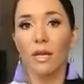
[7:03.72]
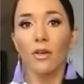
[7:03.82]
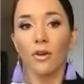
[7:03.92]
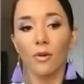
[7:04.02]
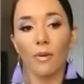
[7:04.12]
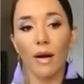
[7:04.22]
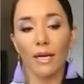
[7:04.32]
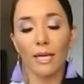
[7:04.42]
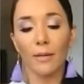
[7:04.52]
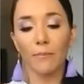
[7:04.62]
your
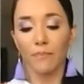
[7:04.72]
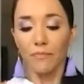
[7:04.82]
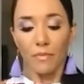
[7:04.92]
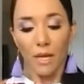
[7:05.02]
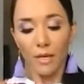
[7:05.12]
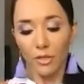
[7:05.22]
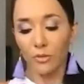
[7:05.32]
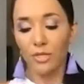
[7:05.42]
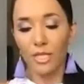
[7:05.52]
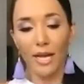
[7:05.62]
body.
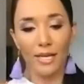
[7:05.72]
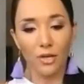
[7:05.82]
UTIs